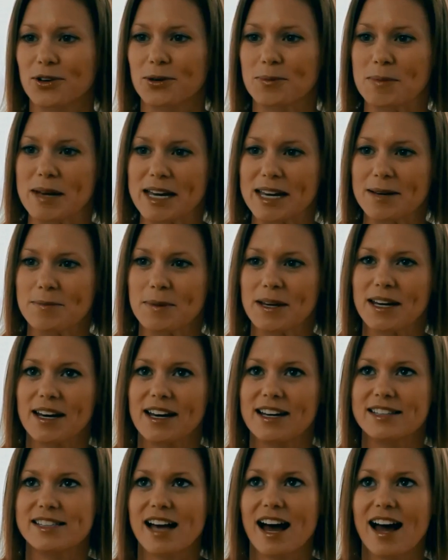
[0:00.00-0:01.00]
for me
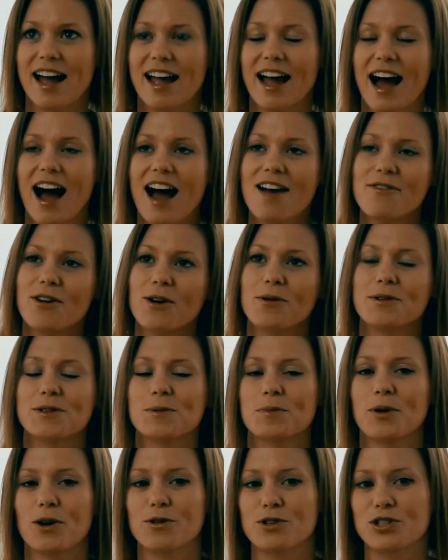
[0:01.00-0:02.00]
because I've
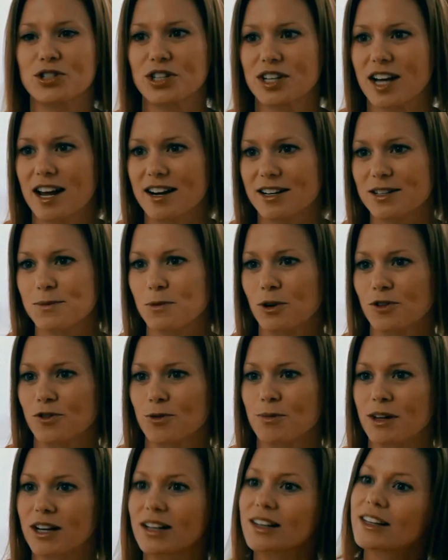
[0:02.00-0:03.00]
always approached genetics more
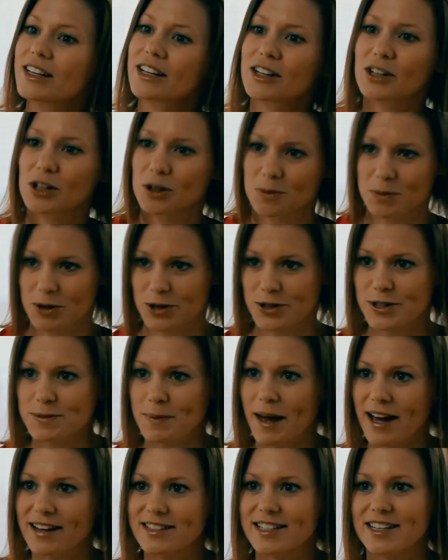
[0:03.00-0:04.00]
from the clinical
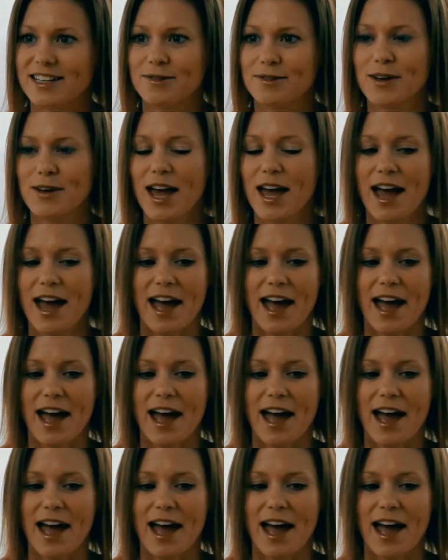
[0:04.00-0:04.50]
perspective.